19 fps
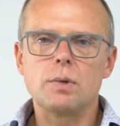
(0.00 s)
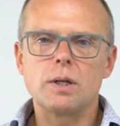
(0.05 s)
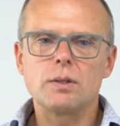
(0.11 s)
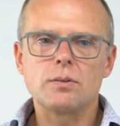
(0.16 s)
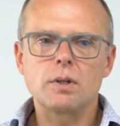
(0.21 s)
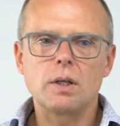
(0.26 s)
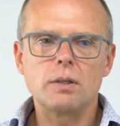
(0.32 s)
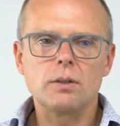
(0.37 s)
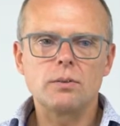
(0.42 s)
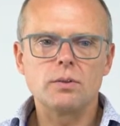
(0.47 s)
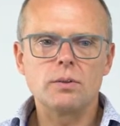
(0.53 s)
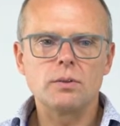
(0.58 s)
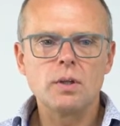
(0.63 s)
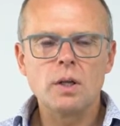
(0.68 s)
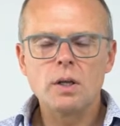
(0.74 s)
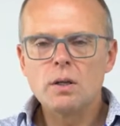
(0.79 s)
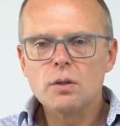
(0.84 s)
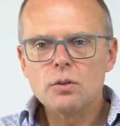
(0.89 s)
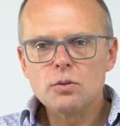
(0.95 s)
breast cases.
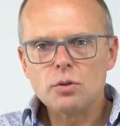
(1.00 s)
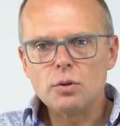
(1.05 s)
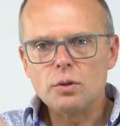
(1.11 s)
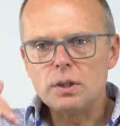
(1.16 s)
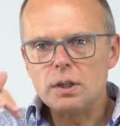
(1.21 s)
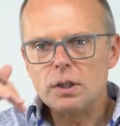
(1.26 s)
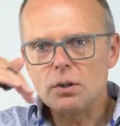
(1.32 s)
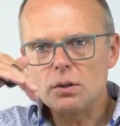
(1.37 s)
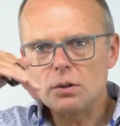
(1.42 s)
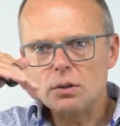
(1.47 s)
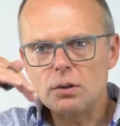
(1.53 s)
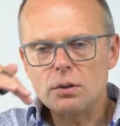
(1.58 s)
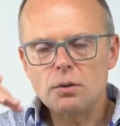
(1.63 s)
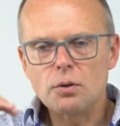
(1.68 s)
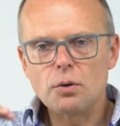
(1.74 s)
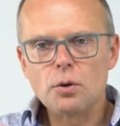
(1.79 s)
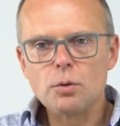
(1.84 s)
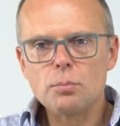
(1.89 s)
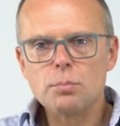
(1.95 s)
So in the other
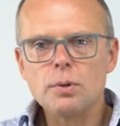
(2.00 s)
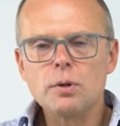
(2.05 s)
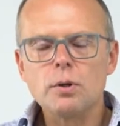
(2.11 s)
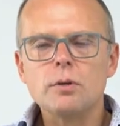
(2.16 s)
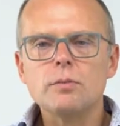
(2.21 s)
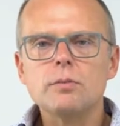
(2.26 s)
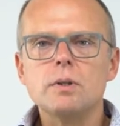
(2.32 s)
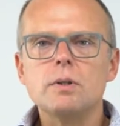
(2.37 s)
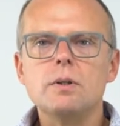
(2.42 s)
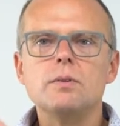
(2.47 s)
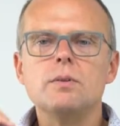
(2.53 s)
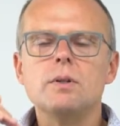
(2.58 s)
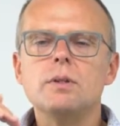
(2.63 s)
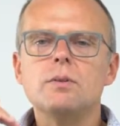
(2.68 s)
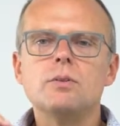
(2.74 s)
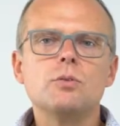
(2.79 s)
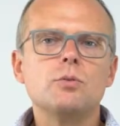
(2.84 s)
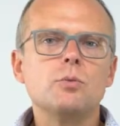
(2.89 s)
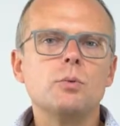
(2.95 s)
group of the
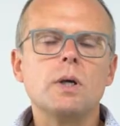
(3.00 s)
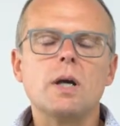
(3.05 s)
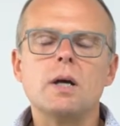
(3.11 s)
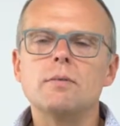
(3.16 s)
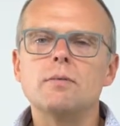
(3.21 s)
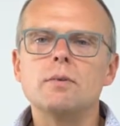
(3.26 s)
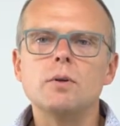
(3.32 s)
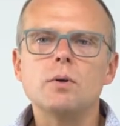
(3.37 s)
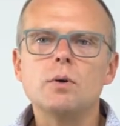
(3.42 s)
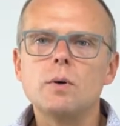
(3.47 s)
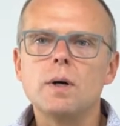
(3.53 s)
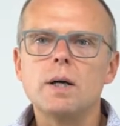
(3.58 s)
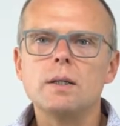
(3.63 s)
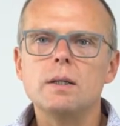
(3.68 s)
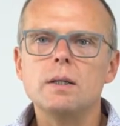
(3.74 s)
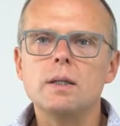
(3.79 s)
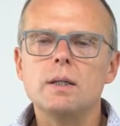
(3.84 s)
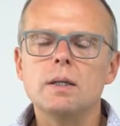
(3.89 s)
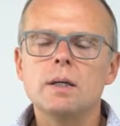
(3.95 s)
diseases, we have no
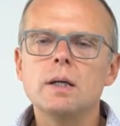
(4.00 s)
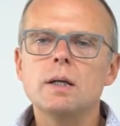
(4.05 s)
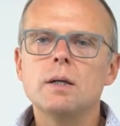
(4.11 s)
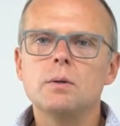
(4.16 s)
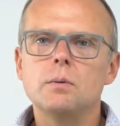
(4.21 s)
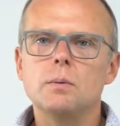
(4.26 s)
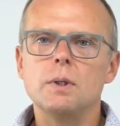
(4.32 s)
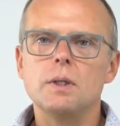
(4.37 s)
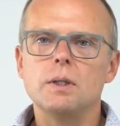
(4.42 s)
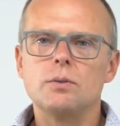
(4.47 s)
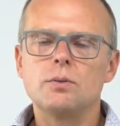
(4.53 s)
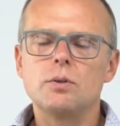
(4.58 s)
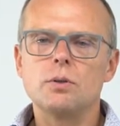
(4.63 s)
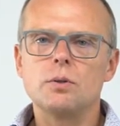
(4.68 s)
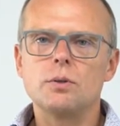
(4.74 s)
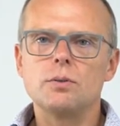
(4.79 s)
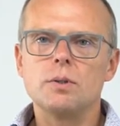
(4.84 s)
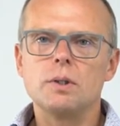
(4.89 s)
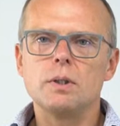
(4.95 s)
idea what is
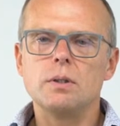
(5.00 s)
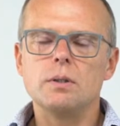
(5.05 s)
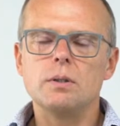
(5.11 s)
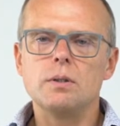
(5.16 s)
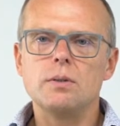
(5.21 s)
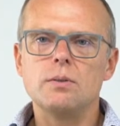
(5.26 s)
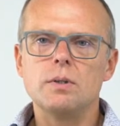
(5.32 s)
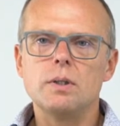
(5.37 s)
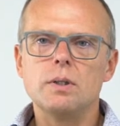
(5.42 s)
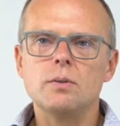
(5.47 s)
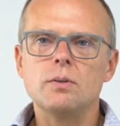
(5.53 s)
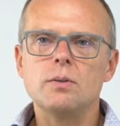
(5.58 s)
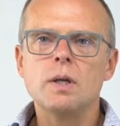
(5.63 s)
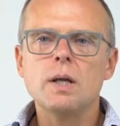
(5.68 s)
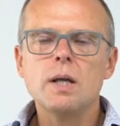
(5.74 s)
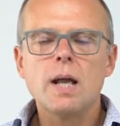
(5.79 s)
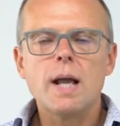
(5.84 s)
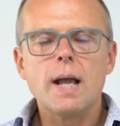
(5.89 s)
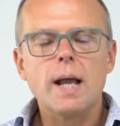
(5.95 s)
causing the disease.
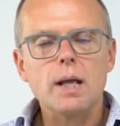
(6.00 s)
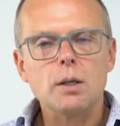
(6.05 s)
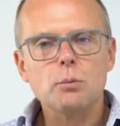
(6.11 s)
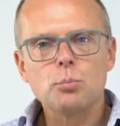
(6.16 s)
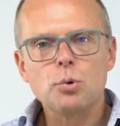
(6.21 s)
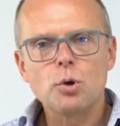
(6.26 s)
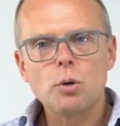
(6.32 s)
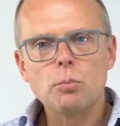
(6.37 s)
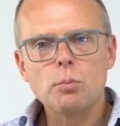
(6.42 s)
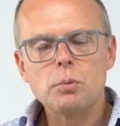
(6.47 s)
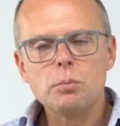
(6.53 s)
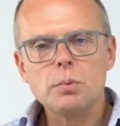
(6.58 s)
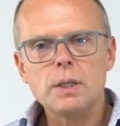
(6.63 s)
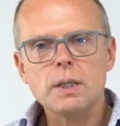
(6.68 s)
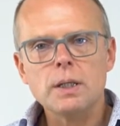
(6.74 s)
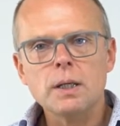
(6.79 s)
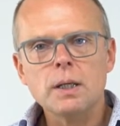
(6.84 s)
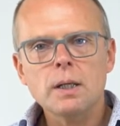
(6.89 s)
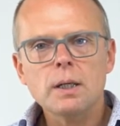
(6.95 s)
And
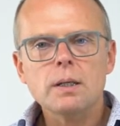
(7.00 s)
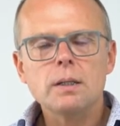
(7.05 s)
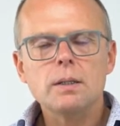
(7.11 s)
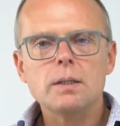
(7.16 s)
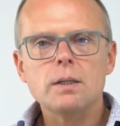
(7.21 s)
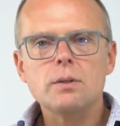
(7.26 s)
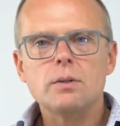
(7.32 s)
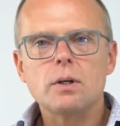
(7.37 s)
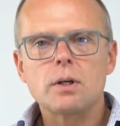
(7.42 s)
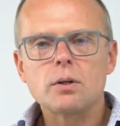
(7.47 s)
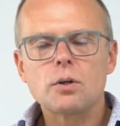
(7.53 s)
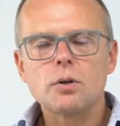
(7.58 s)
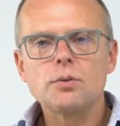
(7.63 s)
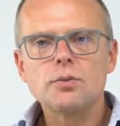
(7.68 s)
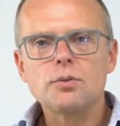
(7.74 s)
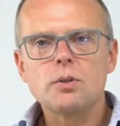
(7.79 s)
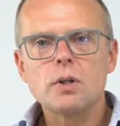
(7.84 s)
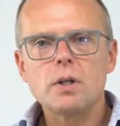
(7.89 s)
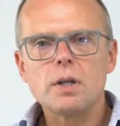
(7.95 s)
probably these are
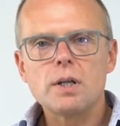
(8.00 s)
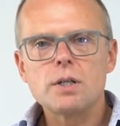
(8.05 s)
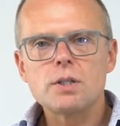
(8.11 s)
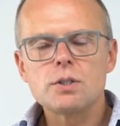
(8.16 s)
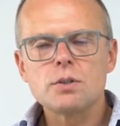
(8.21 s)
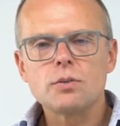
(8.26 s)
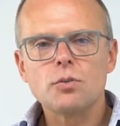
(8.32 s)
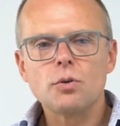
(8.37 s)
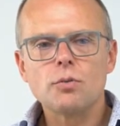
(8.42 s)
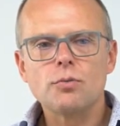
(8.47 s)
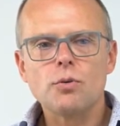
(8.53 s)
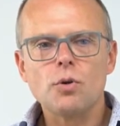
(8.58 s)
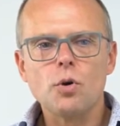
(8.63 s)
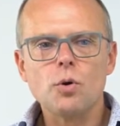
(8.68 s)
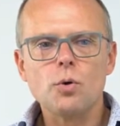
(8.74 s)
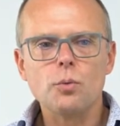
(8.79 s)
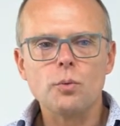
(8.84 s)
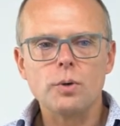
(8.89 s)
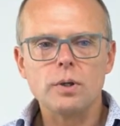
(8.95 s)
constellations of
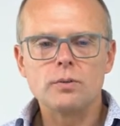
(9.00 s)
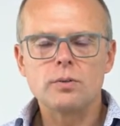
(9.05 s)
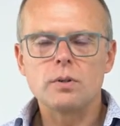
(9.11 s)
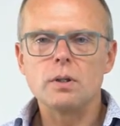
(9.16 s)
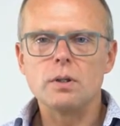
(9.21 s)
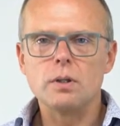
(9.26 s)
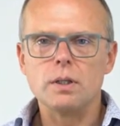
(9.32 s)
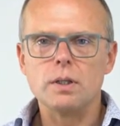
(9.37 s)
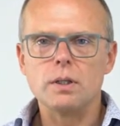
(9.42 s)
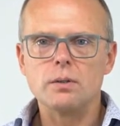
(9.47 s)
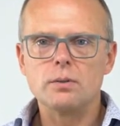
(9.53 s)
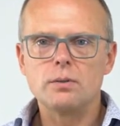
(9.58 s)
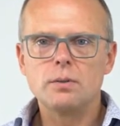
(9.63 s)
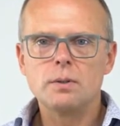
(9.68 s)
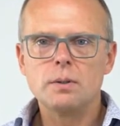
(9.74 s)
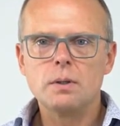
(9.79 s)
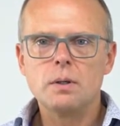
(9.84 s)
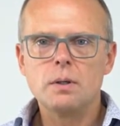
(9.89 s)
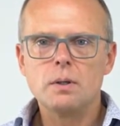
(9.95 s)
low-risk
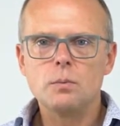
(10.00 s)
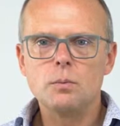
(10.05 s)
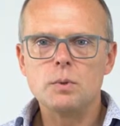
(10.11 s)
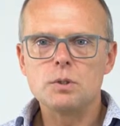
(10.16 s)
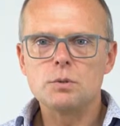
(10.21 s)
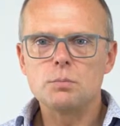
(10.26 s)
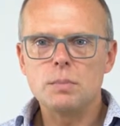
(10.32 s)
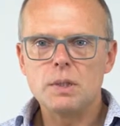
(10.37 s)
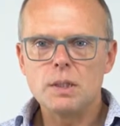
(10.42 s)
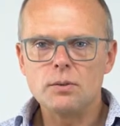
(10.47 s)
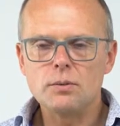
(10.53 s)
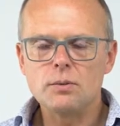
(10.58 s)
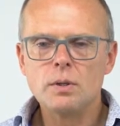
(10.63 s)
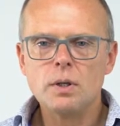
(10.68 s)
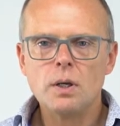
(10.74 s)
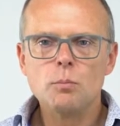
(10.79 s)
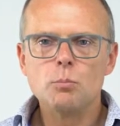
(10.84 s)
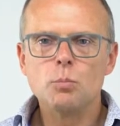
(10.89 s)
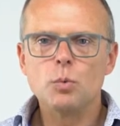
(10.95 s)
alleles, which means
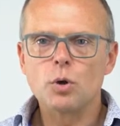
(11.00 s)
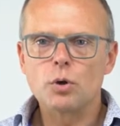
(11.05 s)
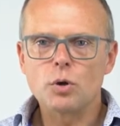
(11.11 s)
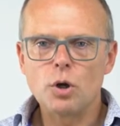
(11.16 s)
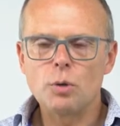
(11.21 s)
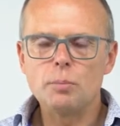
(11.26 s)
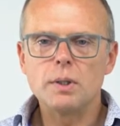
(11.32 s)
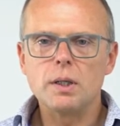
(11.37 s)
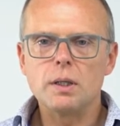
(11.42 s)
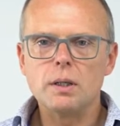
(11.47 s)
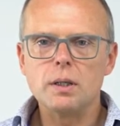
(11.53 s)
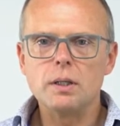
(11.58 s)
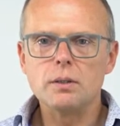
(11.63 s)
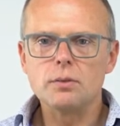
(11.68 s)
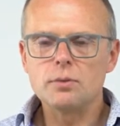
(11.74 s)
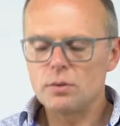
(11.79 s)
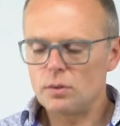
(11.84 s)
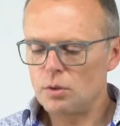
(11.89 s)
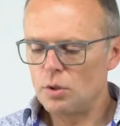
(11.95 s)
more common
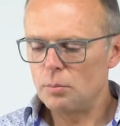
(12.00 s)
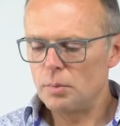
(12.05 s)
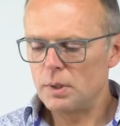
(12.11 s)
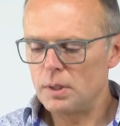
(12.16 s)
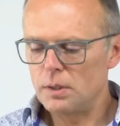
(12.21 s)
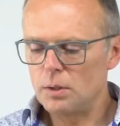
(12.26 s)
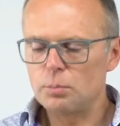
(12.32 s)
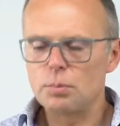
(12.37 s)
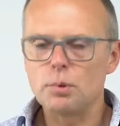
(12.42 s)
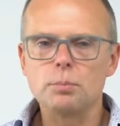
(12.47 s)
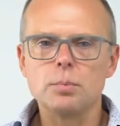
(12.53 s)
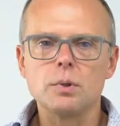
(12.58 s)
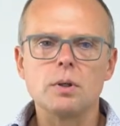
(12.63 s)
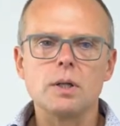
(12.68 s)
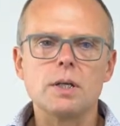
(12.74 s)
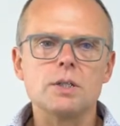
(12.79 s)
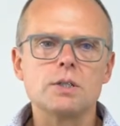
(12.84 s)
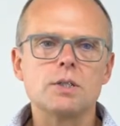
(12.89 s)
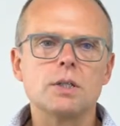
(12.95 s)
alleles common in the
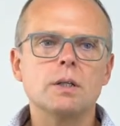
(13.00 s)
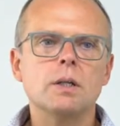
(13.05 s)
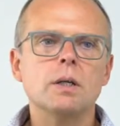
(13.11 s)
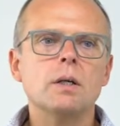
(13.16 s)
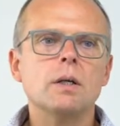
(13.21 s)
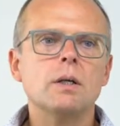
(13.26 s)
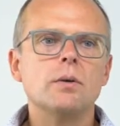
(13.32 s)
population